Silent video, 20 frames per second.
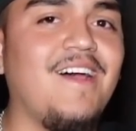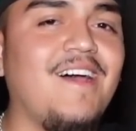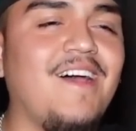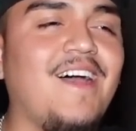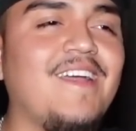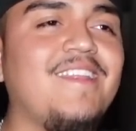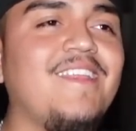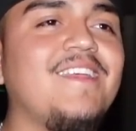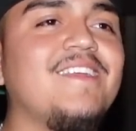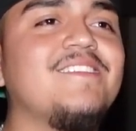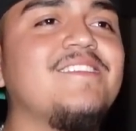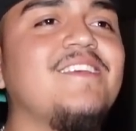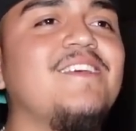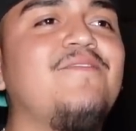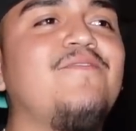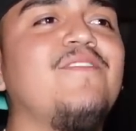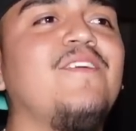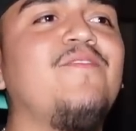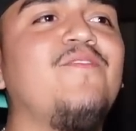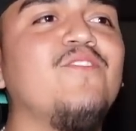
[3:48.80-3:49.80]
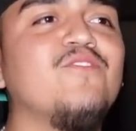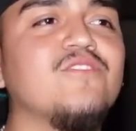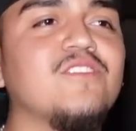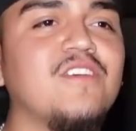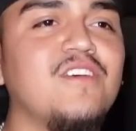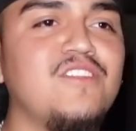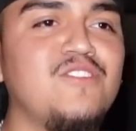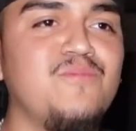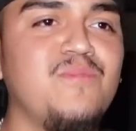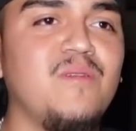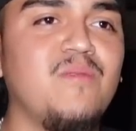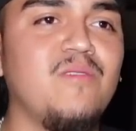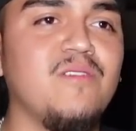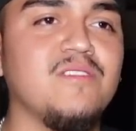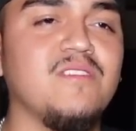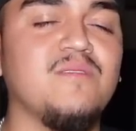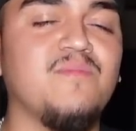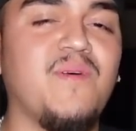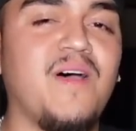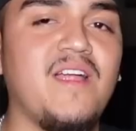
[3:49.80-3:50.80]
I think it's it, it feels good to be able to
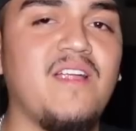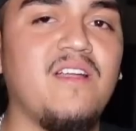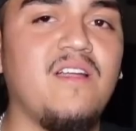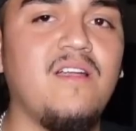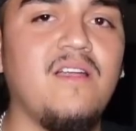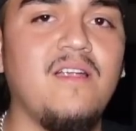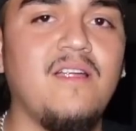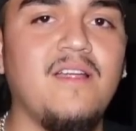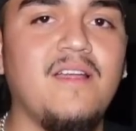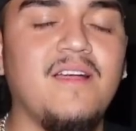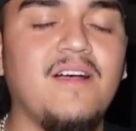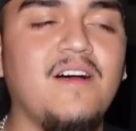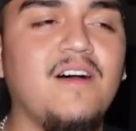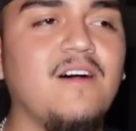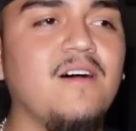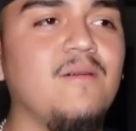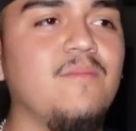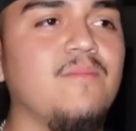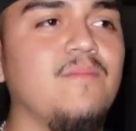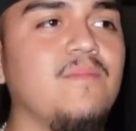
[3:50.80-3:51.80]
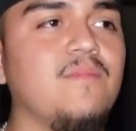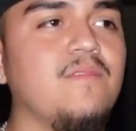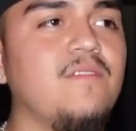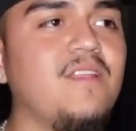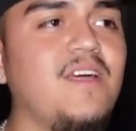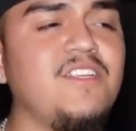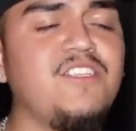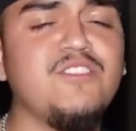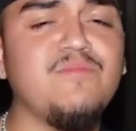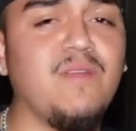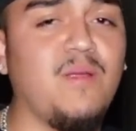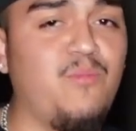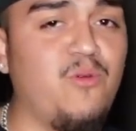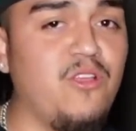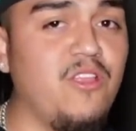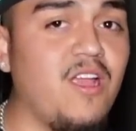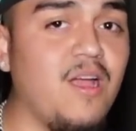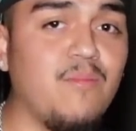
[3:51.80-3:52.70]
inspire um, not just my brother.